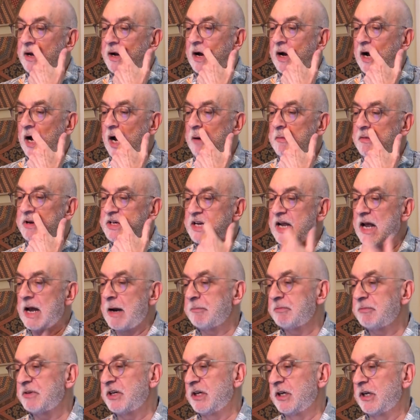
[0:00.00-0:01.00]
I'm
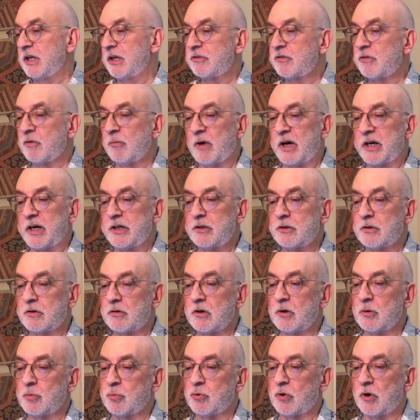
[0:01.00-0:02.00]
adapting it to my
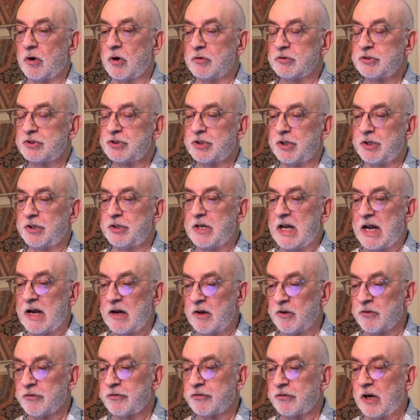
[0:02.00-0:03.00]
current approach to
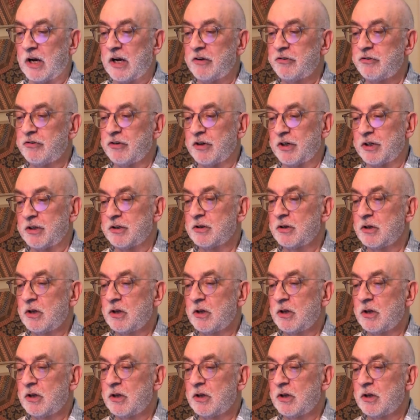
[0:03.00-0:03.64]
downsizing,